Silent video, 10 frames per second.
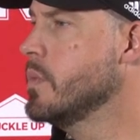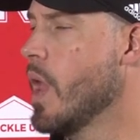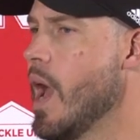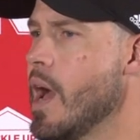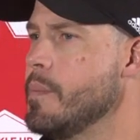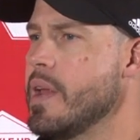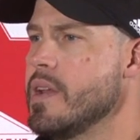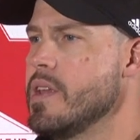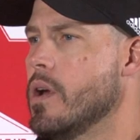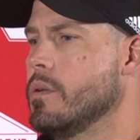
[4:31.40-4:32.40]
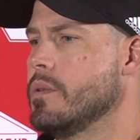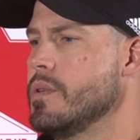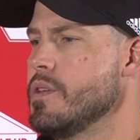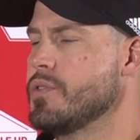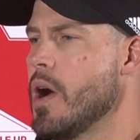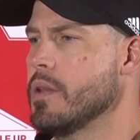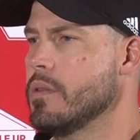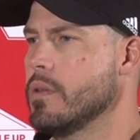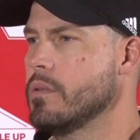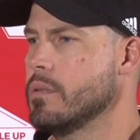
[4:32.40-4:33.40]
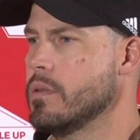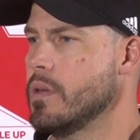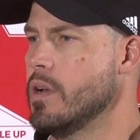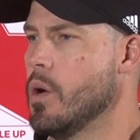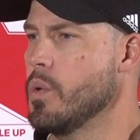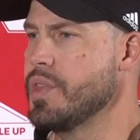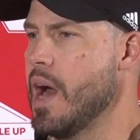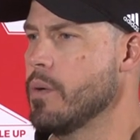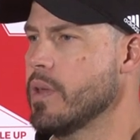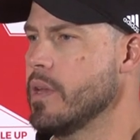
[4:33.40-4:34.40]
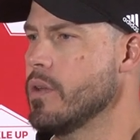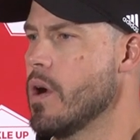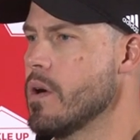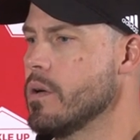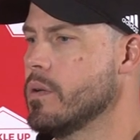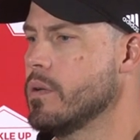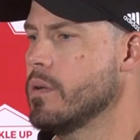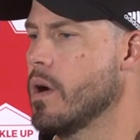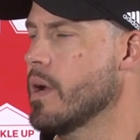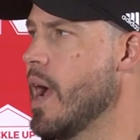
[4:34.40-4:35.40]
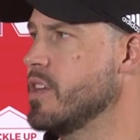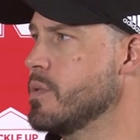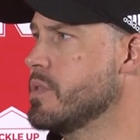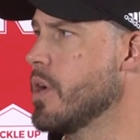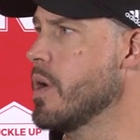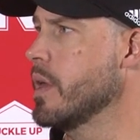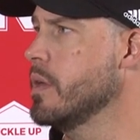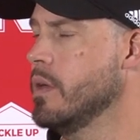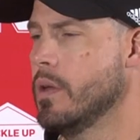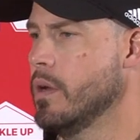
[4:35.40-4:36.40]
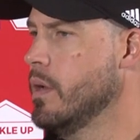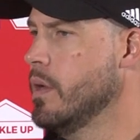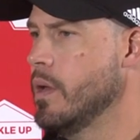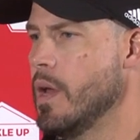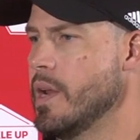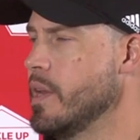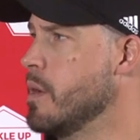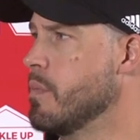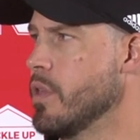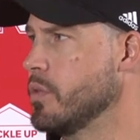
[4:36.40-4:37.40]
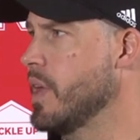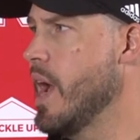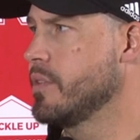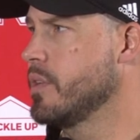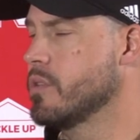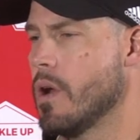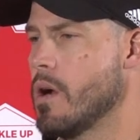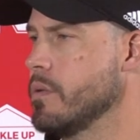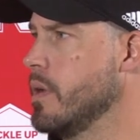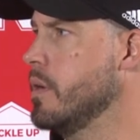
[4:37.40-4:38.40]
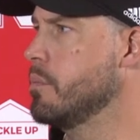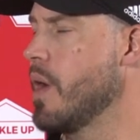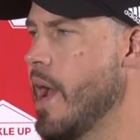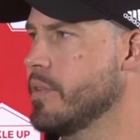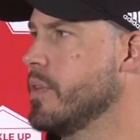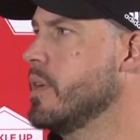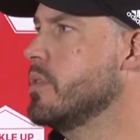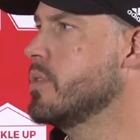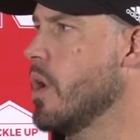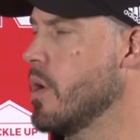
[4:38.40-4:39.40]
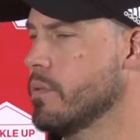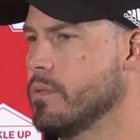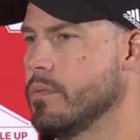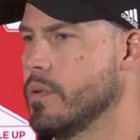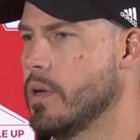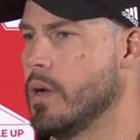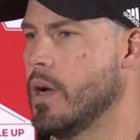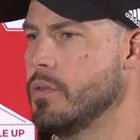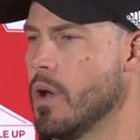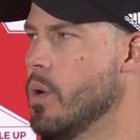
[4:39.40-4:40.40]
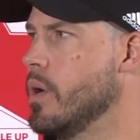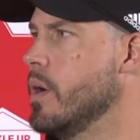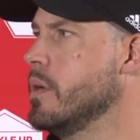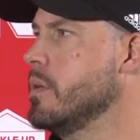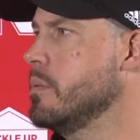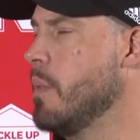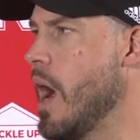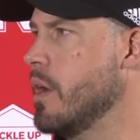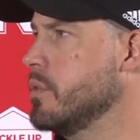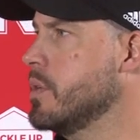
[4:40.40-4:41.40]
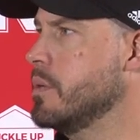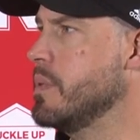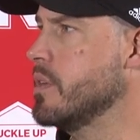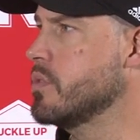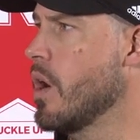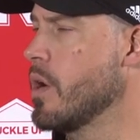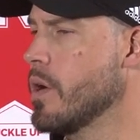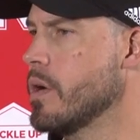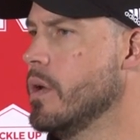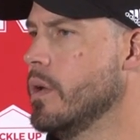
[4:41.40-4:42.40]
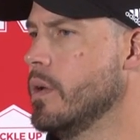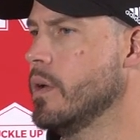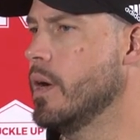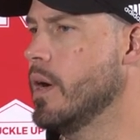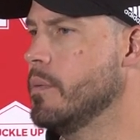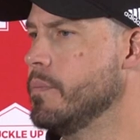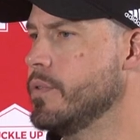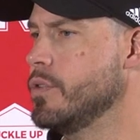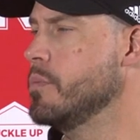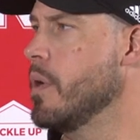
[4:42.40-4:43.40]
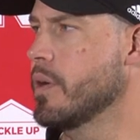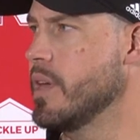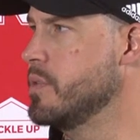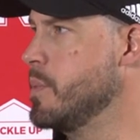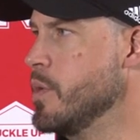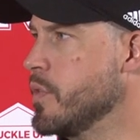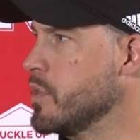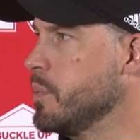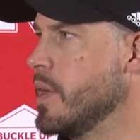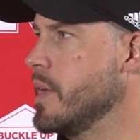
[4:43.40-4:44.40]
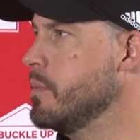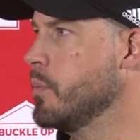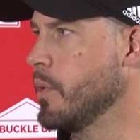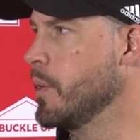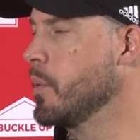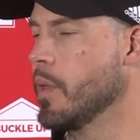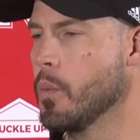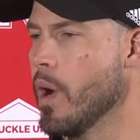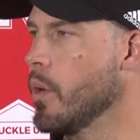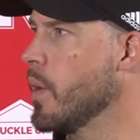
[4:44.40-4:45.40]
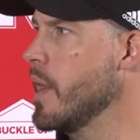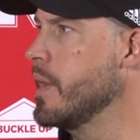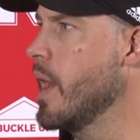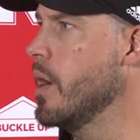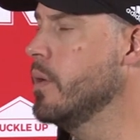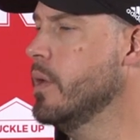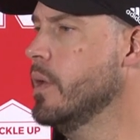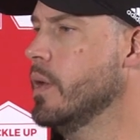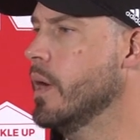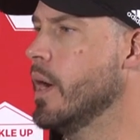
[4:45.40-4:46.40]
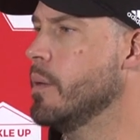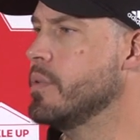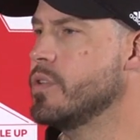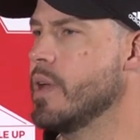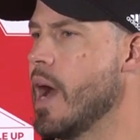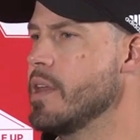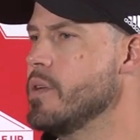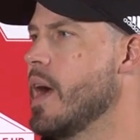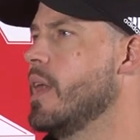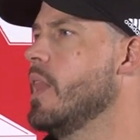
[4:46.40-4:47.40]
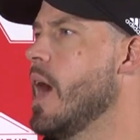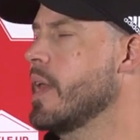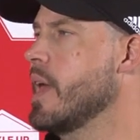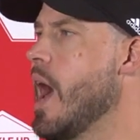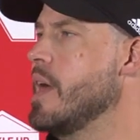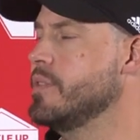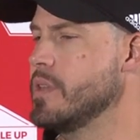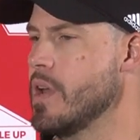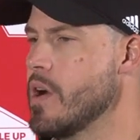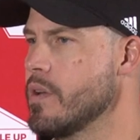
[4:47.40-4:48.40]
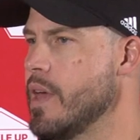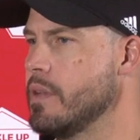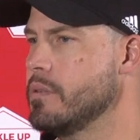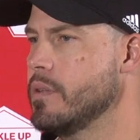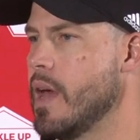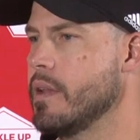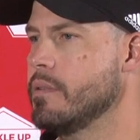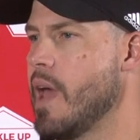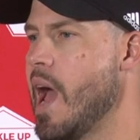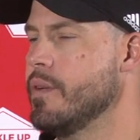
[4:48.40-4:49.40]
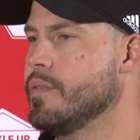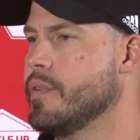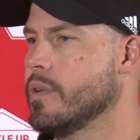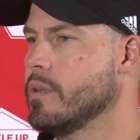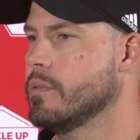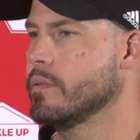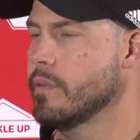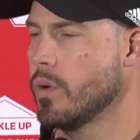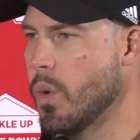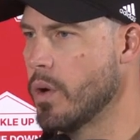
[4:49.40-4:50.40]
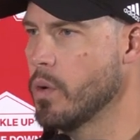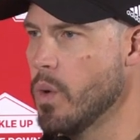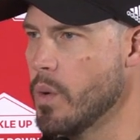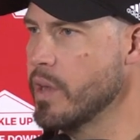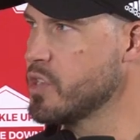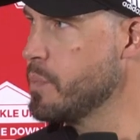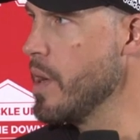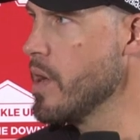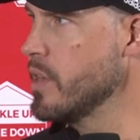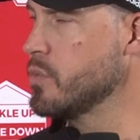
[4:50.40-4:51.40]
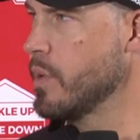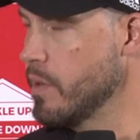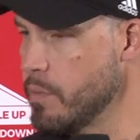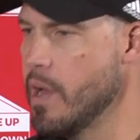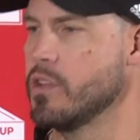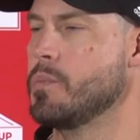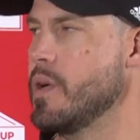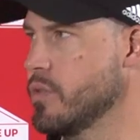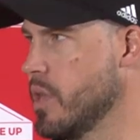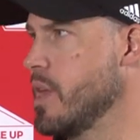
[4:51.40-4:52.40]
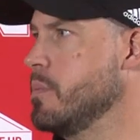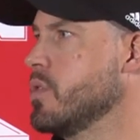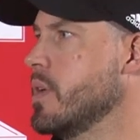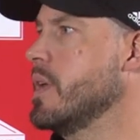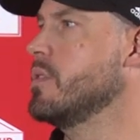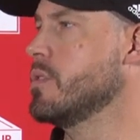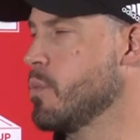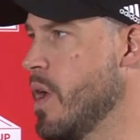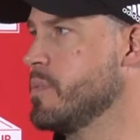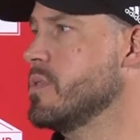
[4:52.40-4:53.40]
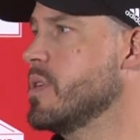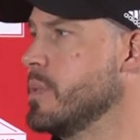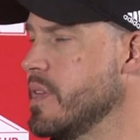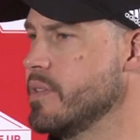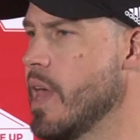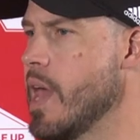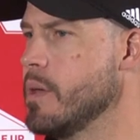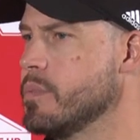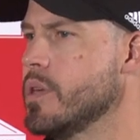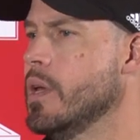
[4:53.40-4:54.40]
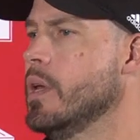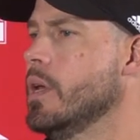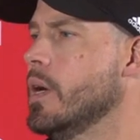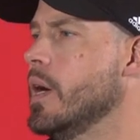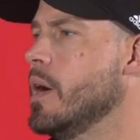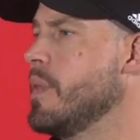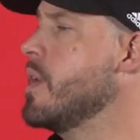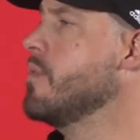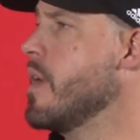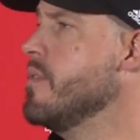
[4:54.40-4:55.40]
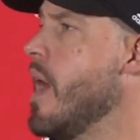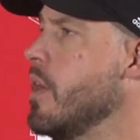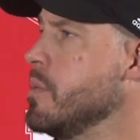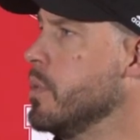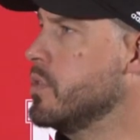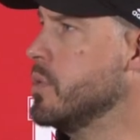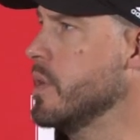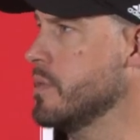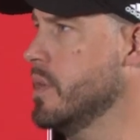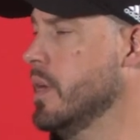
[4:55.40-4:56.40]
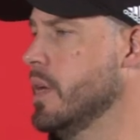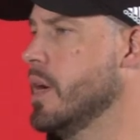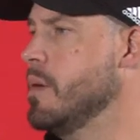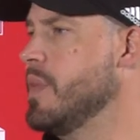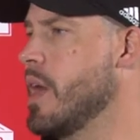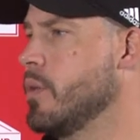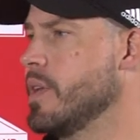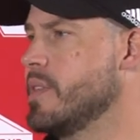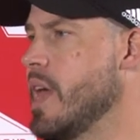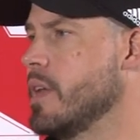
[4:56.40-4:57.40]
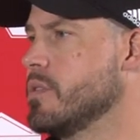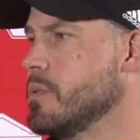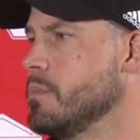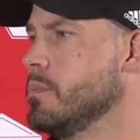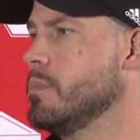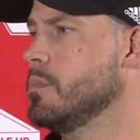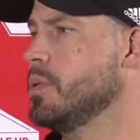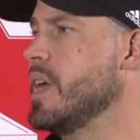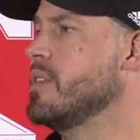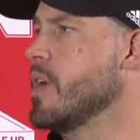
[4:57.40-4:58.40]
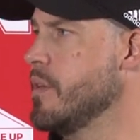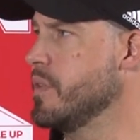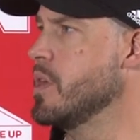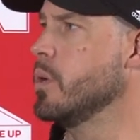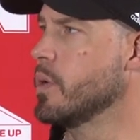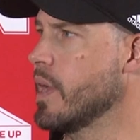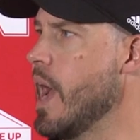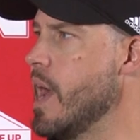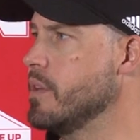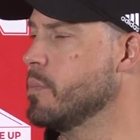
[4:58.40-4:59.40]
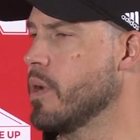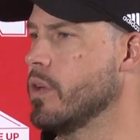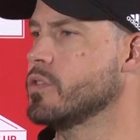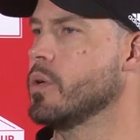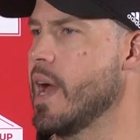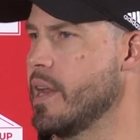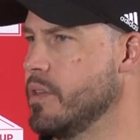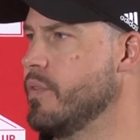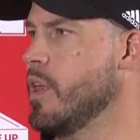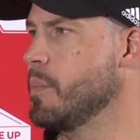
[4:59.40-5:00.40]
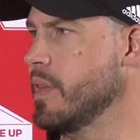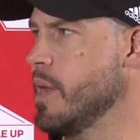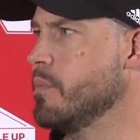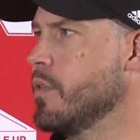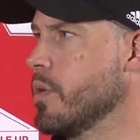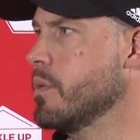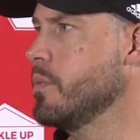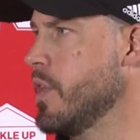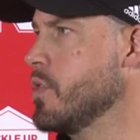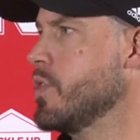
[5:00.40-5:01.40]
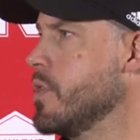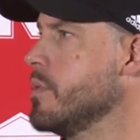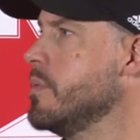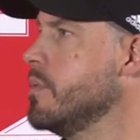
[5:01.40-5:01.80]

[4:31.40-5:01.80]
Yeah, I mean, you thought without getting our guys returning any number of those guys could start. Braxton could start. Noah Miles could be a starter. Marquise Buford's playing really, really well right now. But you got a lot of guys in there that have, quote unquote, experience, whether it be on special teams or getting some reps in some of these games that are very valuable to us, not only taking some plays off of the older guys, but also kind of developing them for their turn.